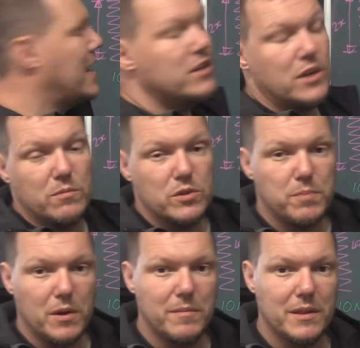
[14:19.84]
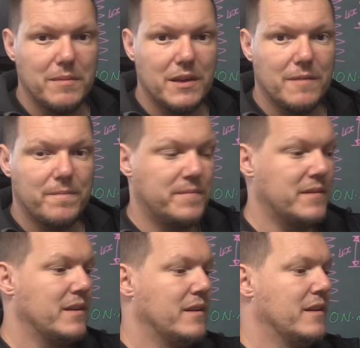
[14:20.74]
10 newtons per millimeter.
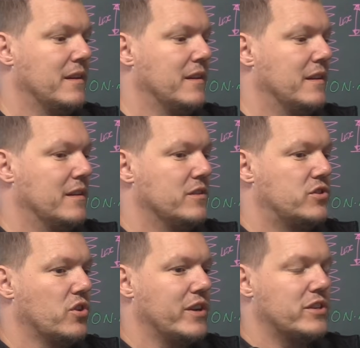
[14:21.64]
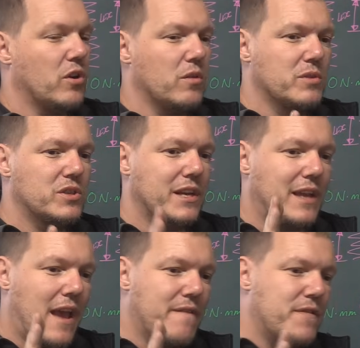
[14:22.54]
So it's almost
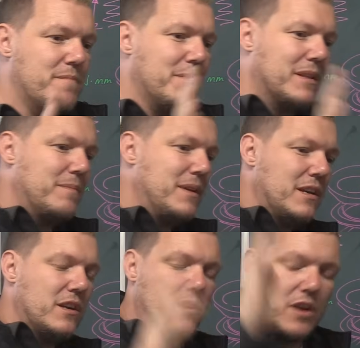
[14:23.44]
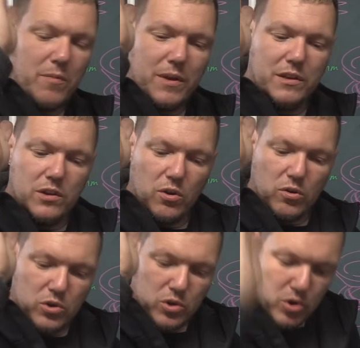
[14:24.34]
like every millimeter you go in, you're